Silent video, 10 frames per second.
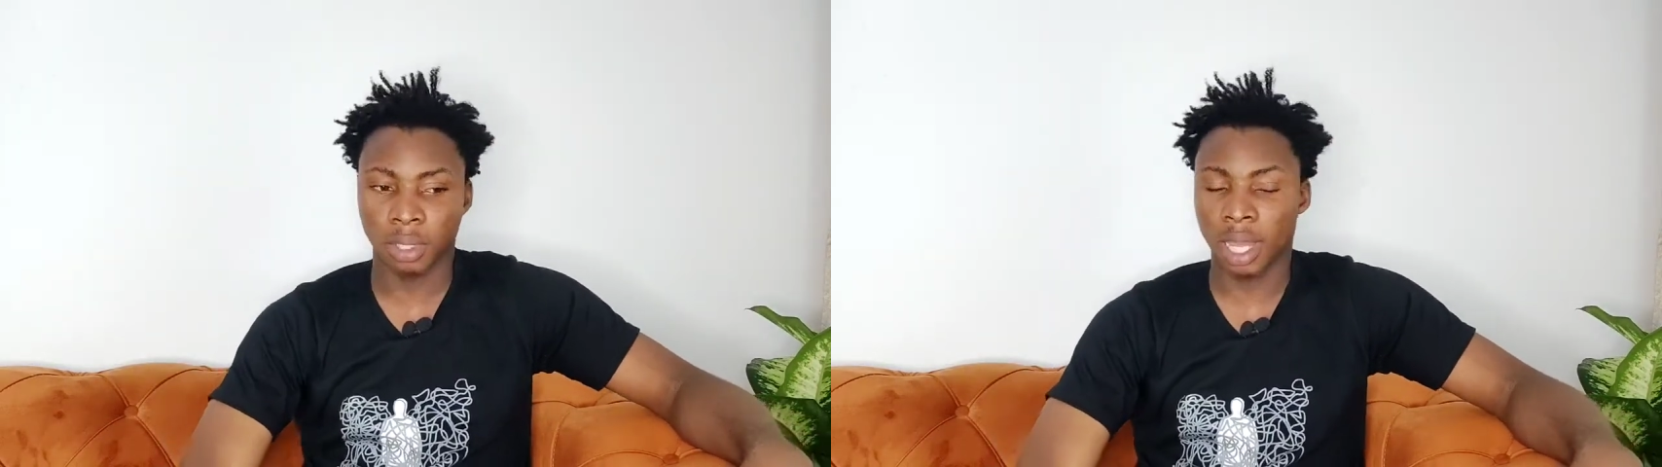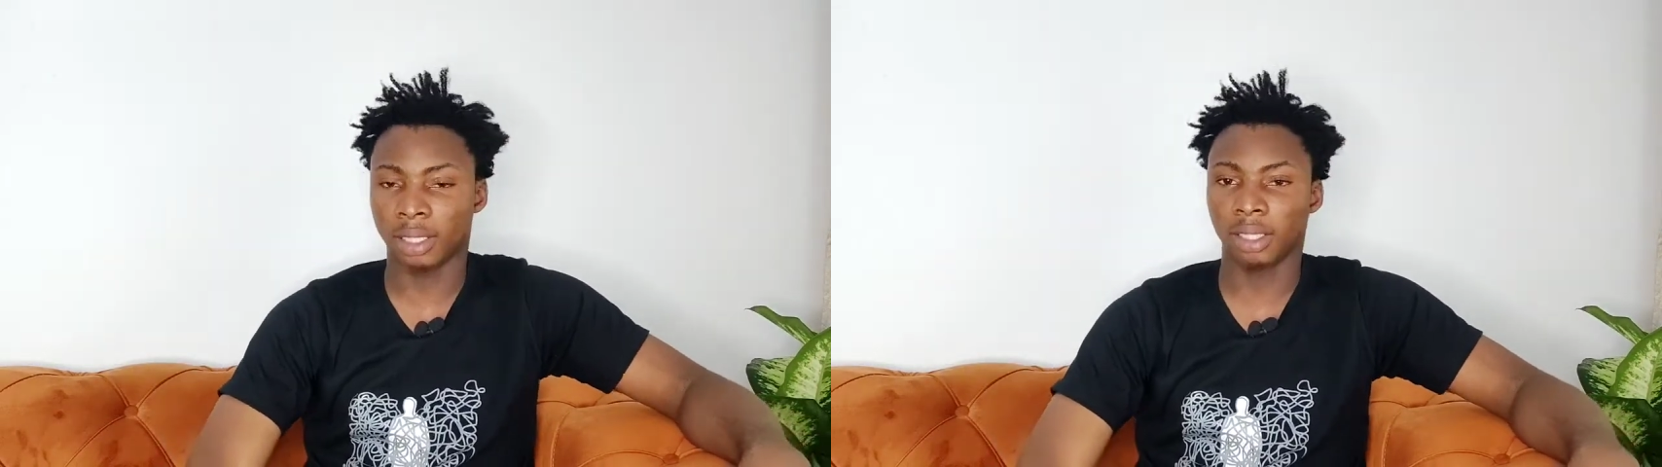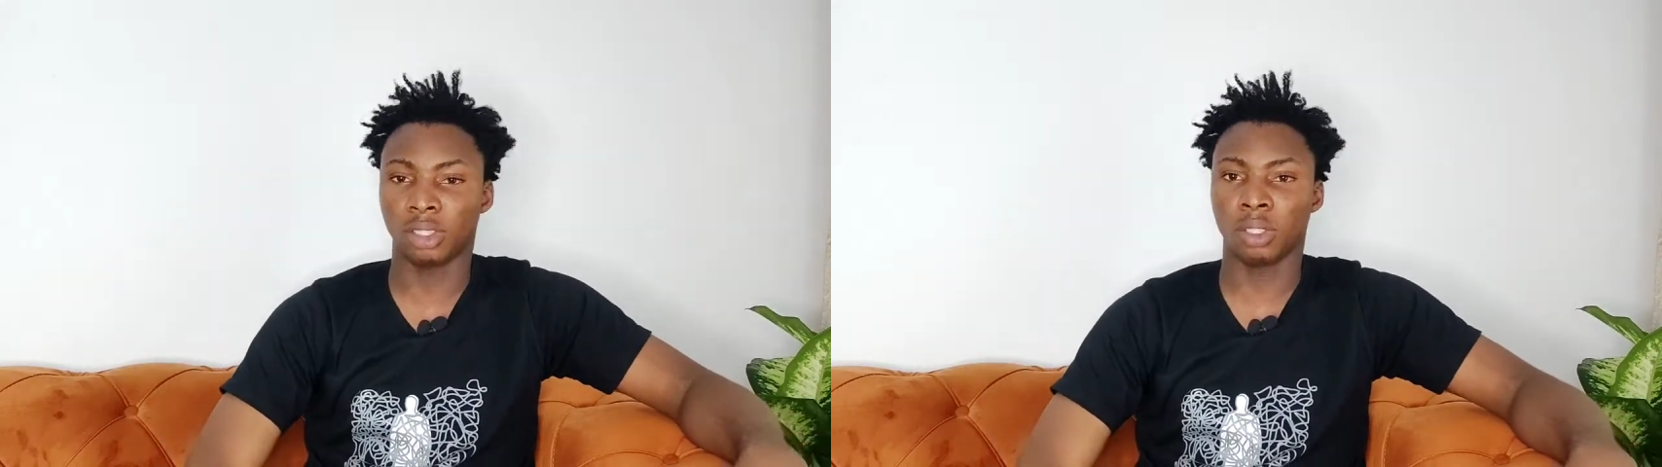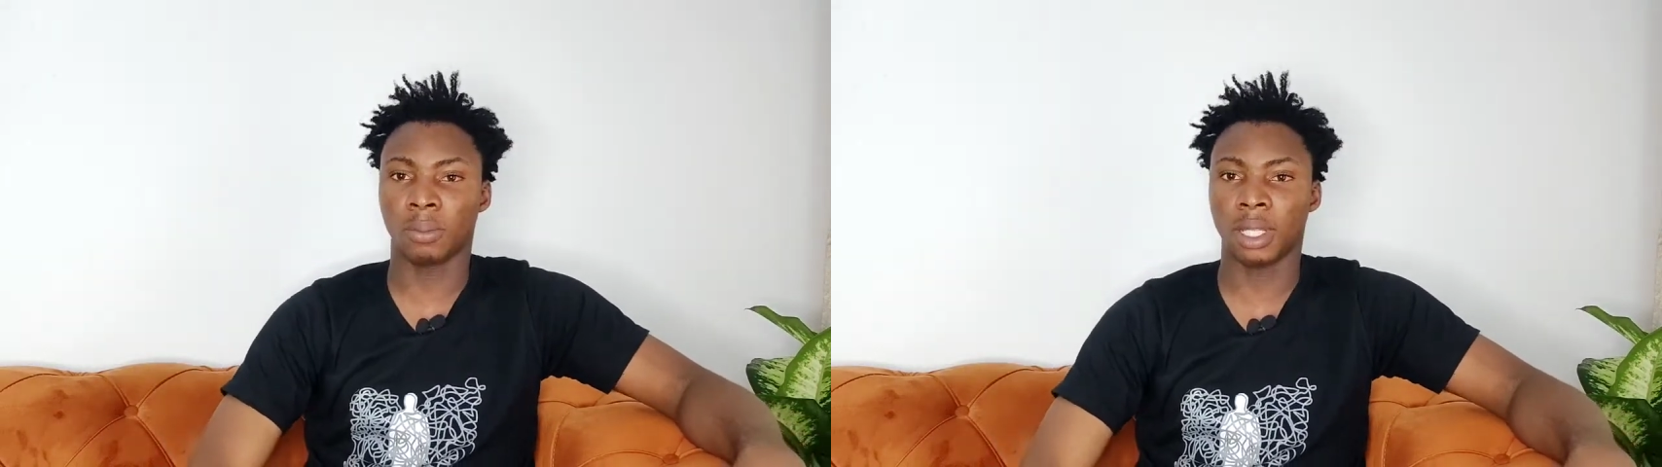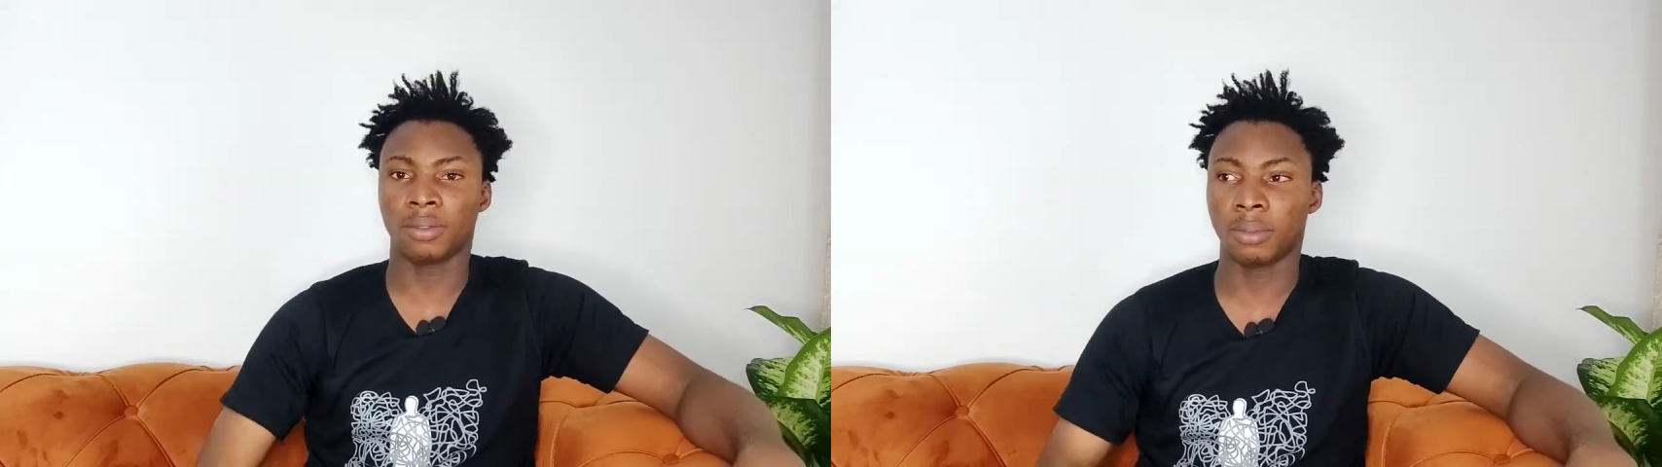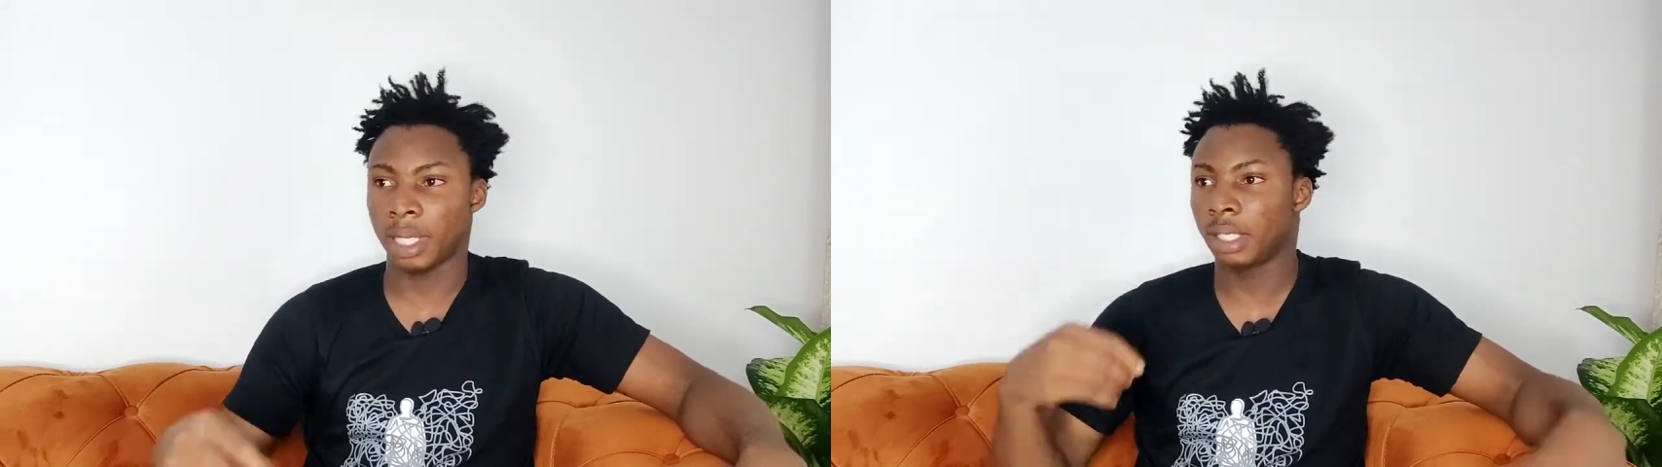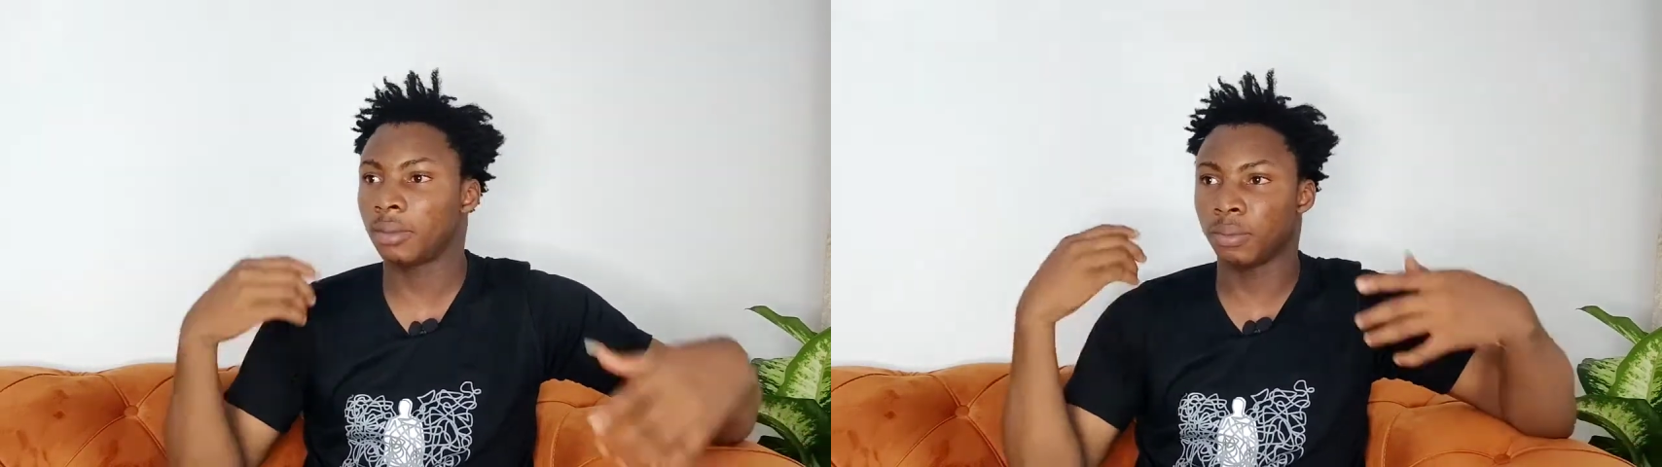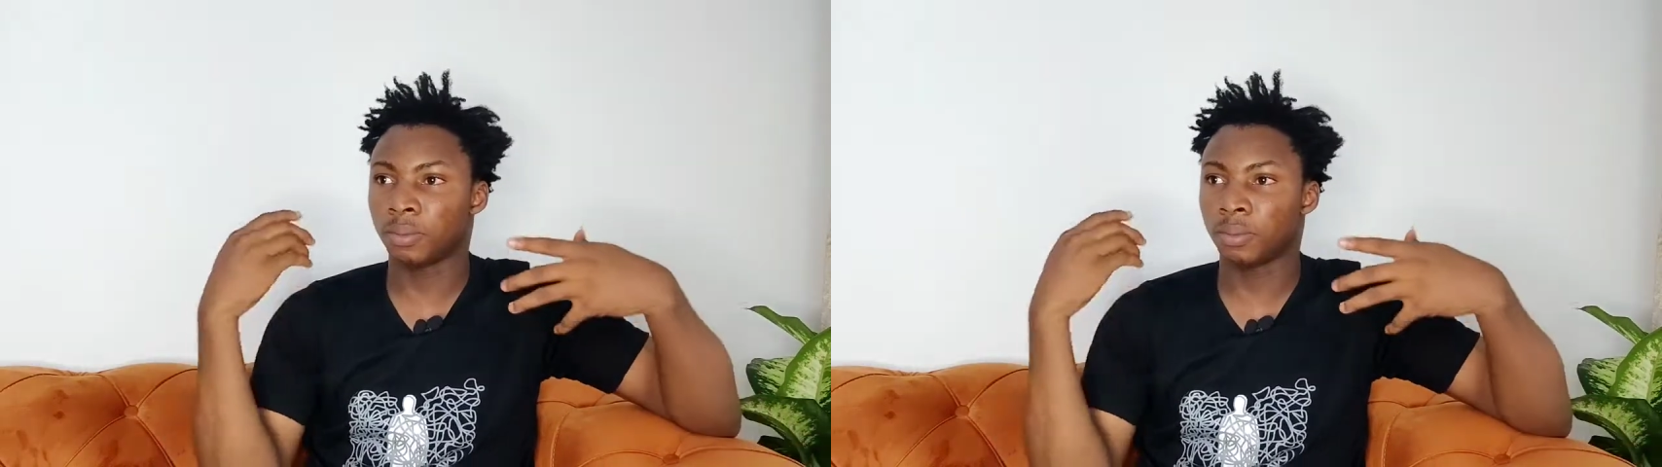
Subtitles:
access to your platform, like